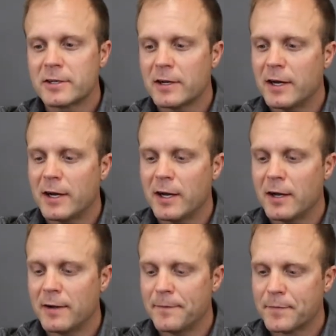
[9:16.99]

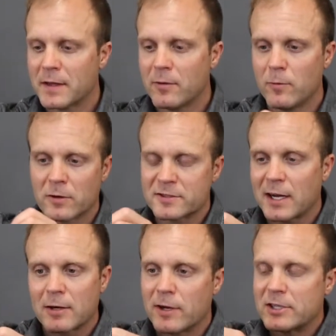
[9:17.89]
or socket
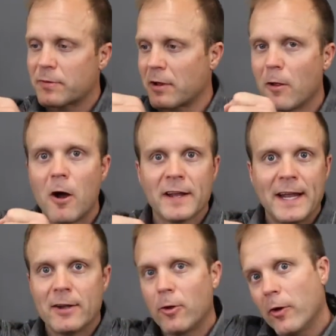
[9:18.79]
wrench with a long
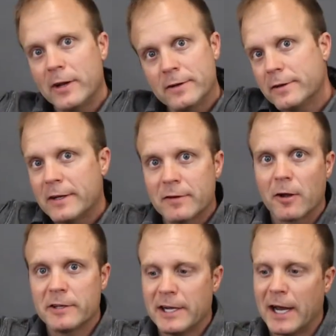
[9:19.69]
handle and give it all
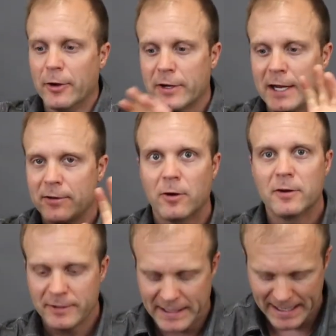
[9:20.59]
you got. Okay, don't do
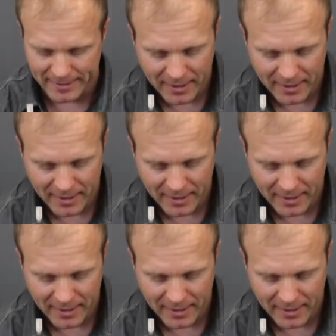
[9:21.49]
that.